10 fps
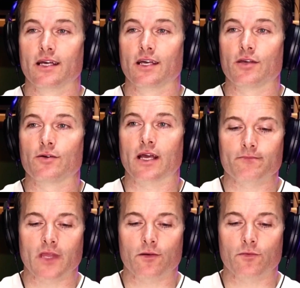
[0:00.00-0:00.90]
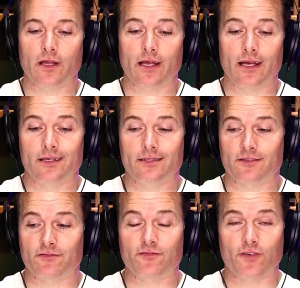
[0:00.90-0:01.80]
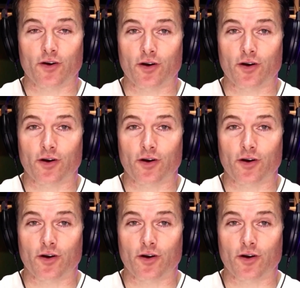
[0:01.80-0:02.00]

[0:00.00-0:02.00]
you can really defer